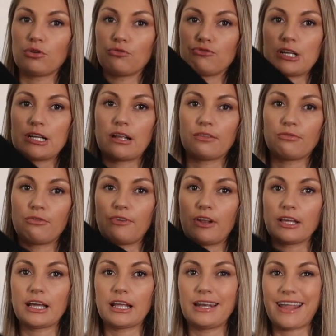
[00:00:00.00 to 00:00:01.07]
would look really nice with
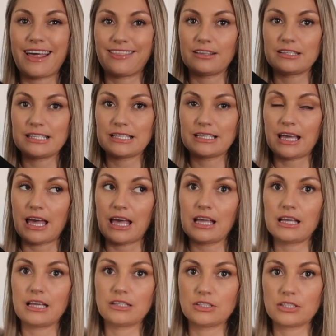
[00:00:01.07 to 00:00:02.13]
like a leather skirt
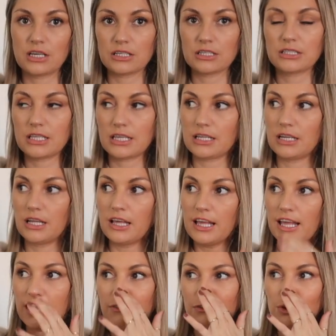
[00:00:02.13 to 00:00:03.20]
and tucked in
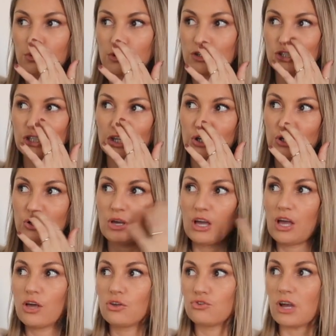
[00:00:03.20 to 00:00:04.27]
if you wanted to
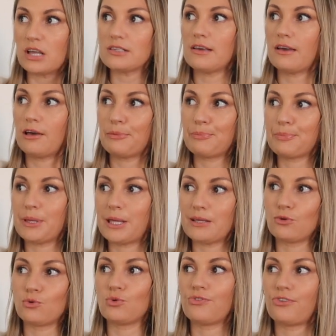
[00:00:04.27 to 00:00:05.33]
dress up, but
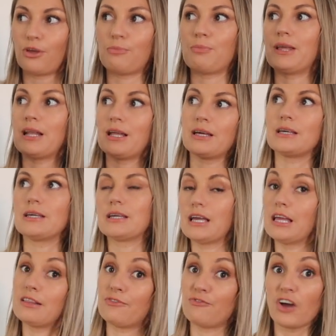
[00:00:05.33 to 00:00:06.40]
also be like,
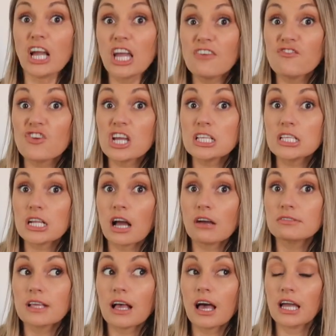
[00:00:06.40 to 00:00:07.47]
it's fucking freezing
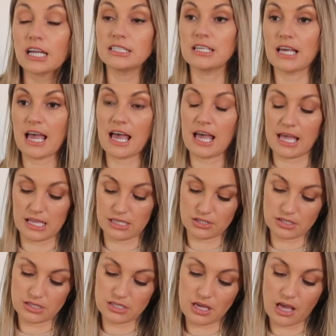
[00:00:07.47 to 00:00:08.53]
outside
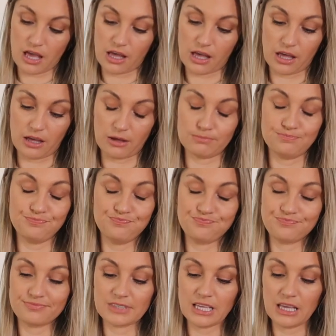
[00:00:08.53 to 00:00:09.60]
and
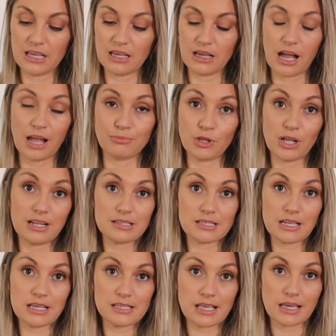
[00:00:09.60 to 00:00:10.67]
I'm not a
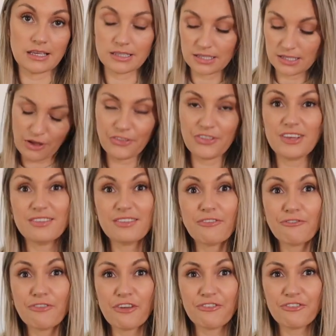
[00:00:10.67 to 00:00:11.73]
sluzzer. These
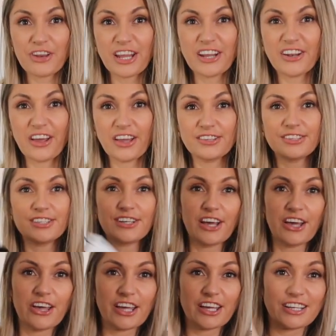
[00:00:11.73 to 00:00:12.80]
are
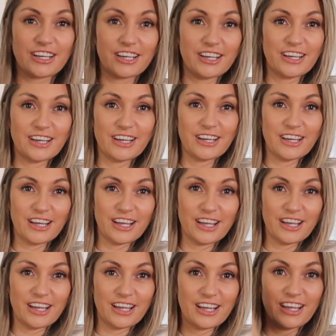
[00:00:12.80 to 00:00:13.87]
£15.99.
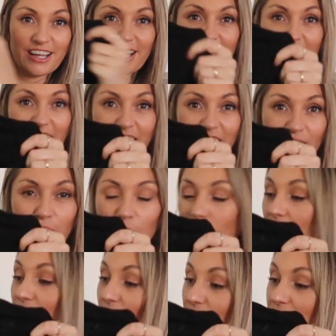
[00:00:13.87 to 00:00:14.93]
How
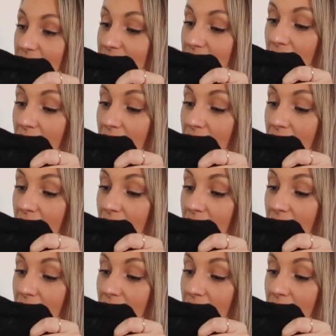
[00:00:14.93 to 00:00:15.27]
good is